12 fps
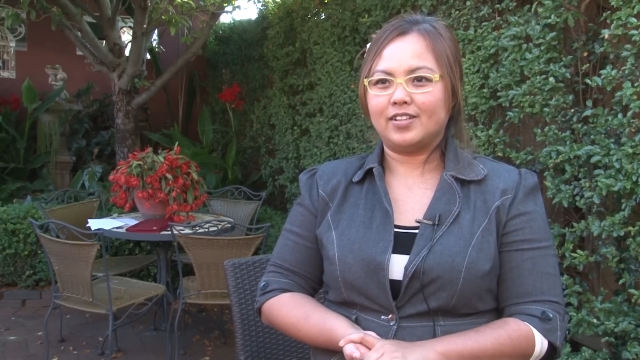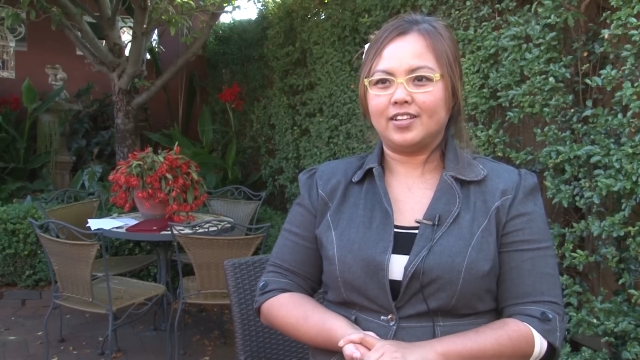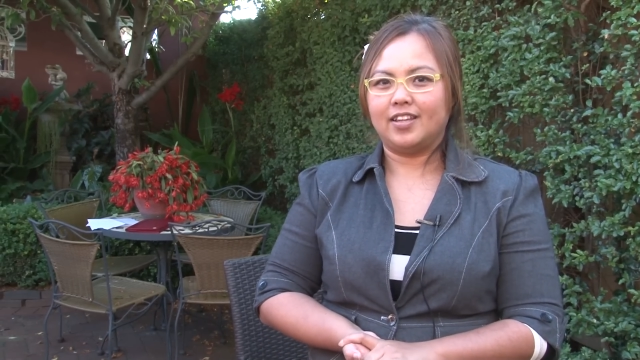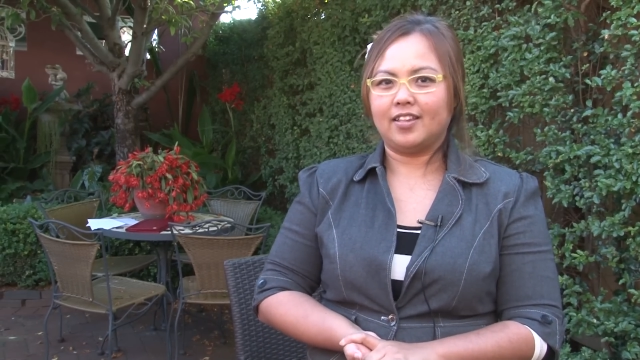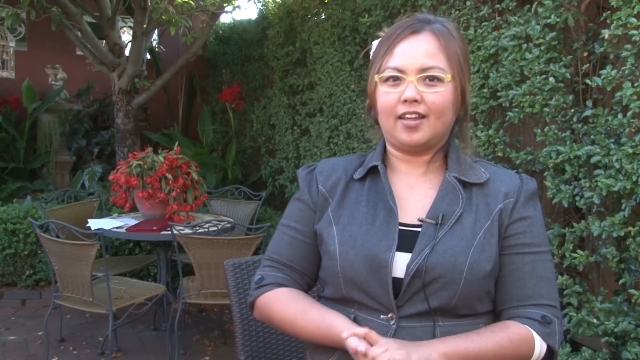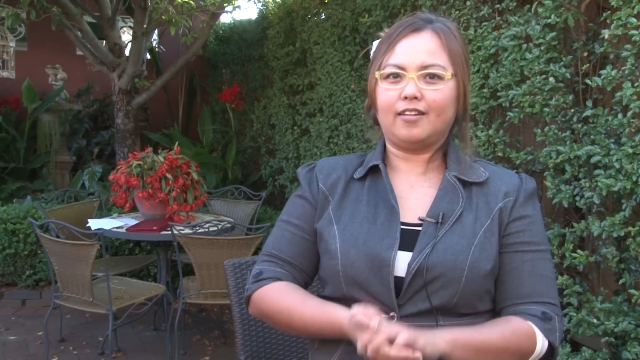And
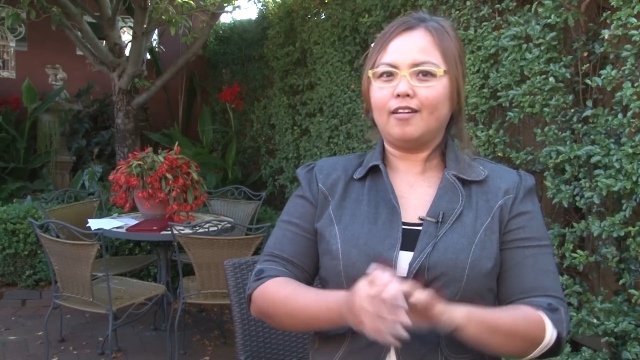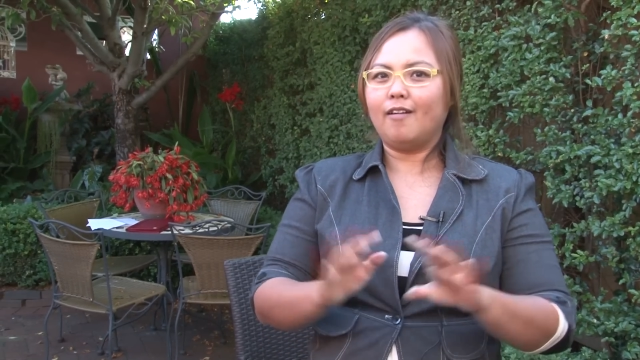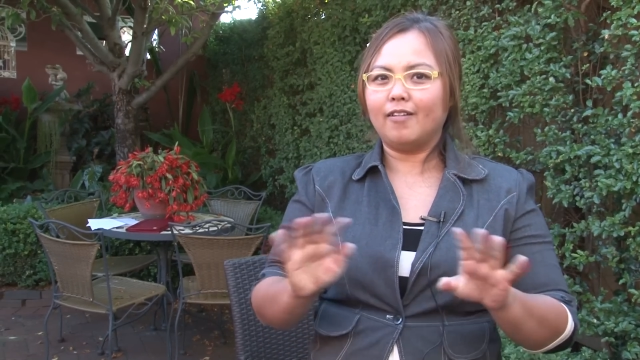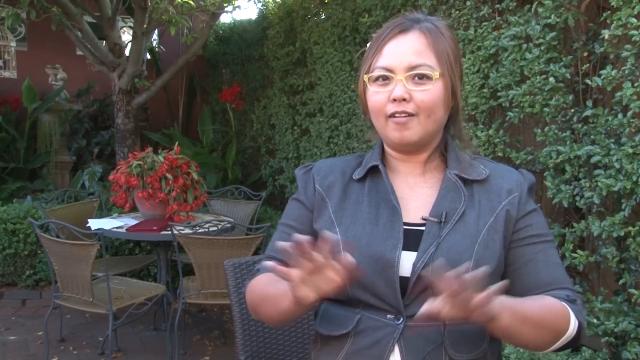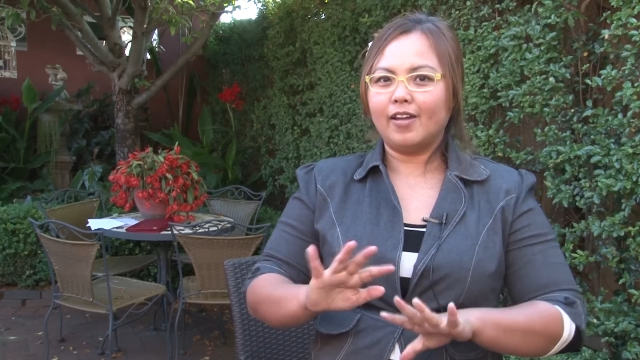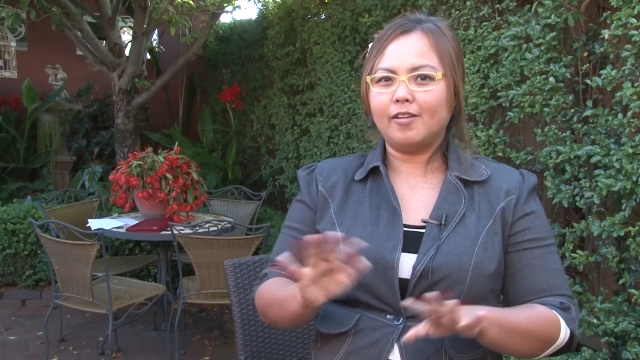he said,
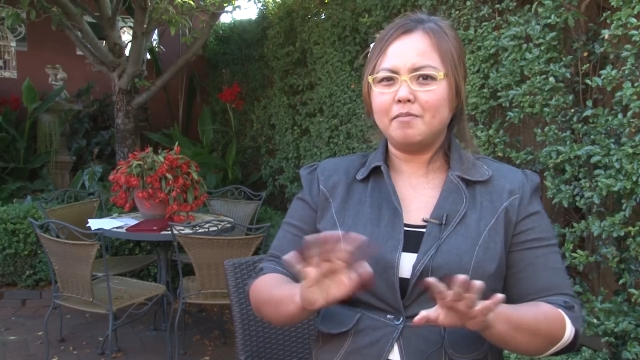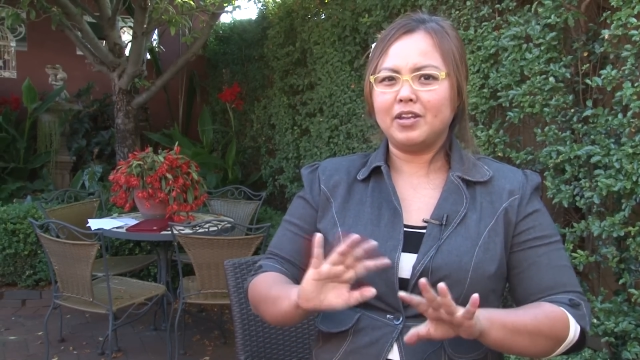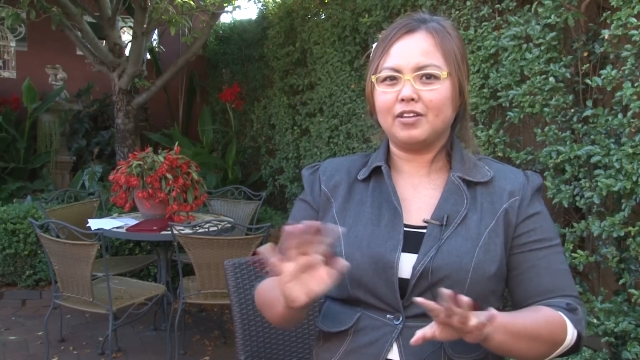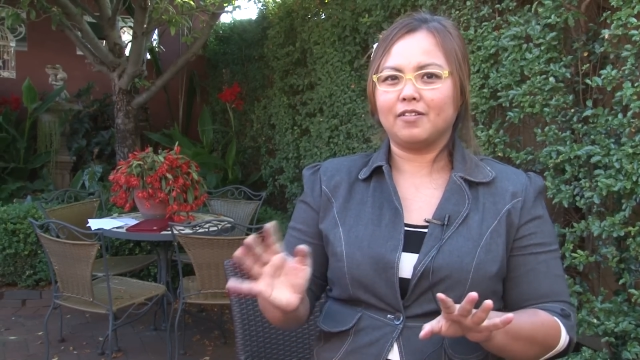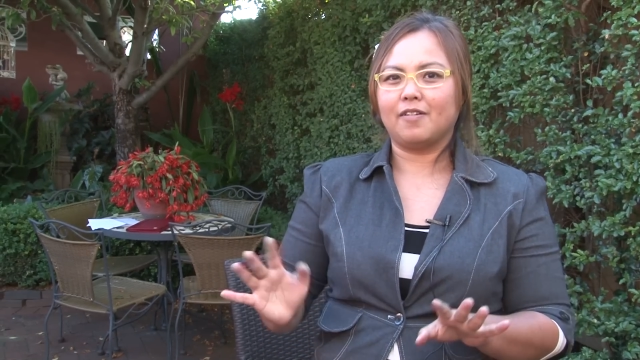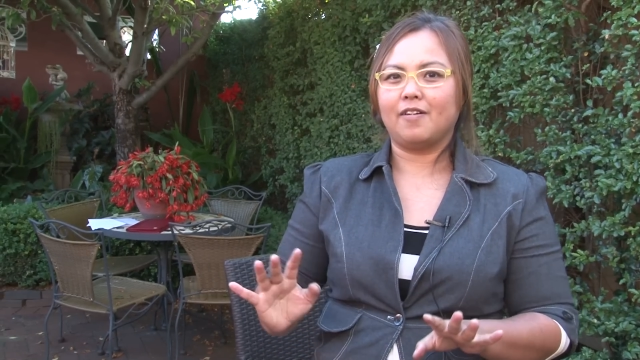no, no, I don't
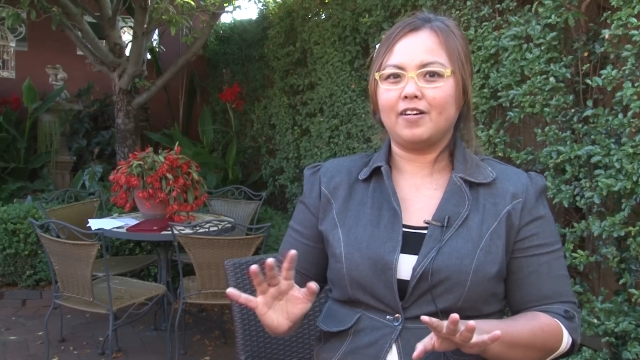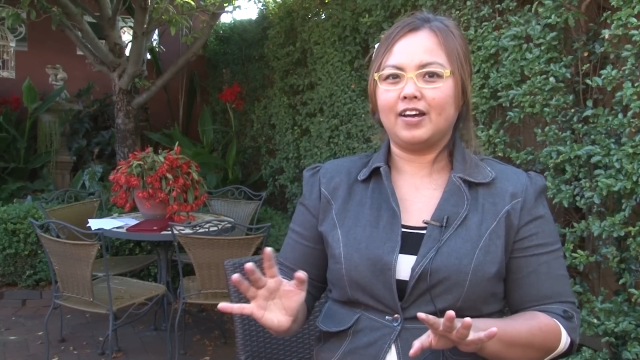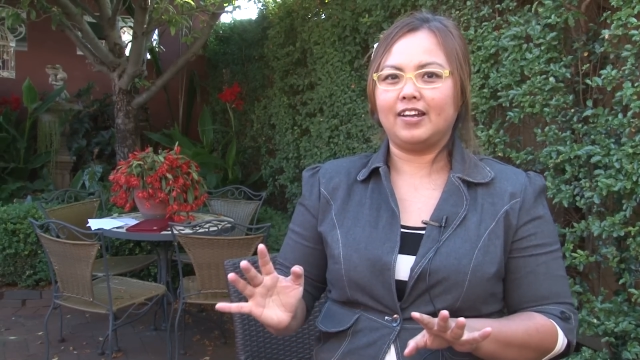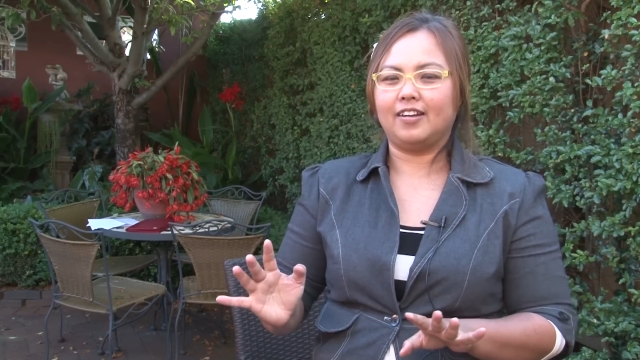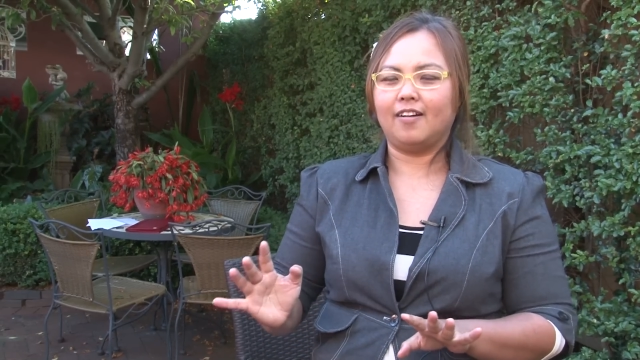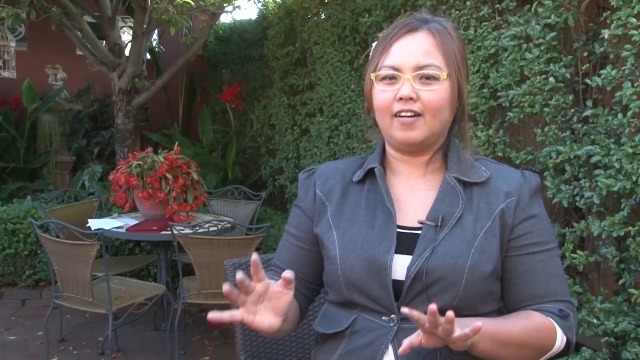mean to call
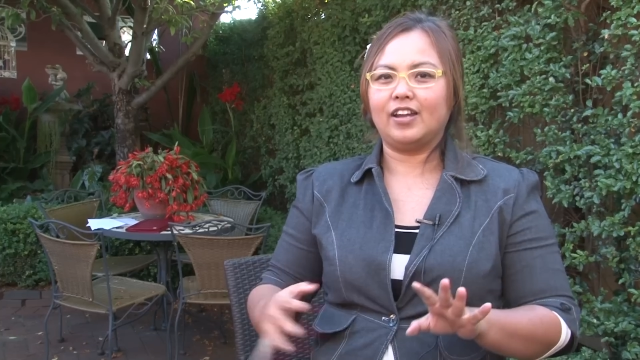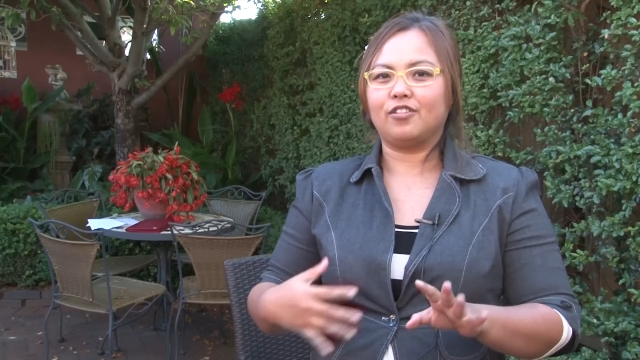her a dog.